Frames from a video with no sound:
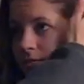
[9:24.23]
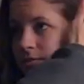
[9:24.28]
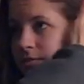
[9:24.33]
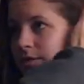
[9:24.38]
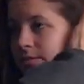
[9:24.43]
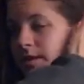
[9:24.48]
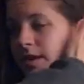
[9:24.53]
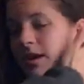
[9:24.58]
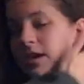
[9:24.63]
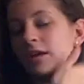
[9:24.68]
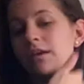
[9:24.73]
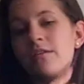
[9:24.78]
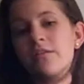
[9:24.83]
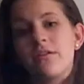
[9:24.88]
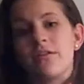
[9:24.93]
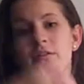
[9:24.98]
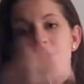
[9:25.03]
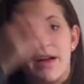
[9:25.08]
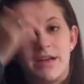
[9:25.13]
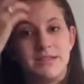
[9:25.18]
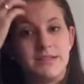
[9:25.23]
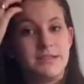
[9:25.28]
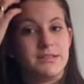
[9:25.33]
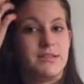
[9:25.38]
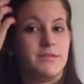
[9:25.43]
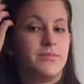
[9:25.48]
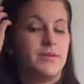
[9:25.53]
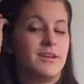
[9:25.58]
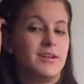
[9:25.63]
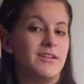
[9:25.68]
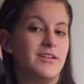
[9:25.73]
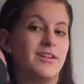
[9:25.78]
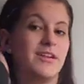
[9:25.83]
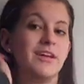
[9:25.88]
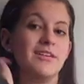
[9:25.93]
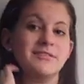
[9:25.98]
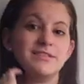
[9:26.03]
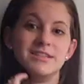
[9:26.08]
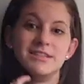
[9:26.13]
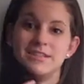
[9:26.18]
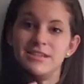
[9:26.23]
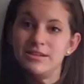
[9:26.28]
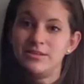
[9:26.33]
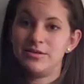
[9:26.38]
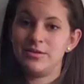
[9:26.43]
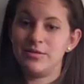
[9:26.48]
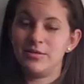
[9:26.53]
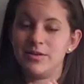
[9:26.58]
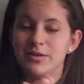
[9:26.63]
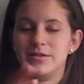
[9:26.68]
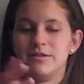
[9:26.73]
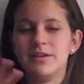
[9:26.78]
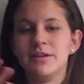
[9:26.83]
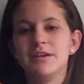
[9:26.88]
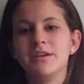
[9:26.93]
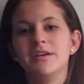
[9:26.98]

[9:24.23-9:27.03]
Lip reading: Depending on the class, depended on how detailed they were.